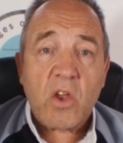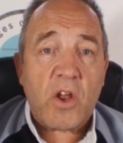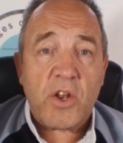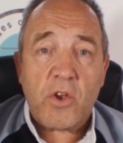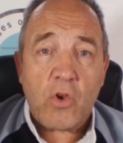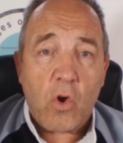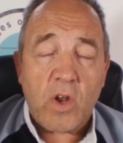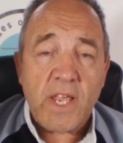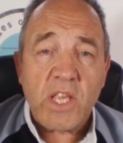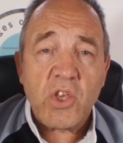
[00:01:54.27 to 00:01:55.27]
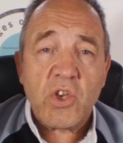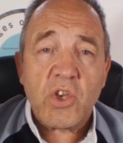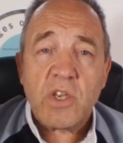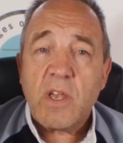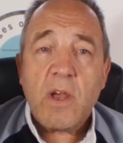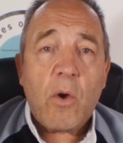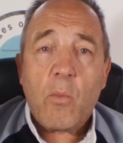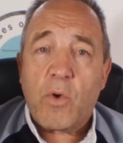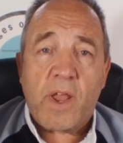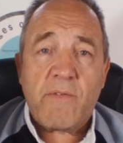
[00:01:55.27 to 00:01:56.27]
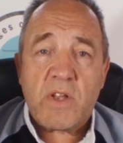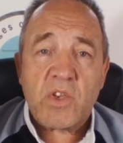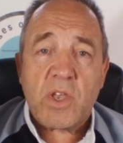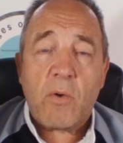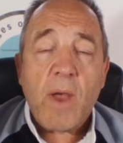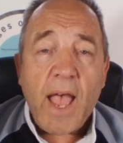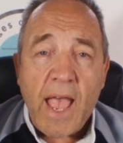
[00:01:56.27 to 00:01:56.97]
kind of knowledge whatever so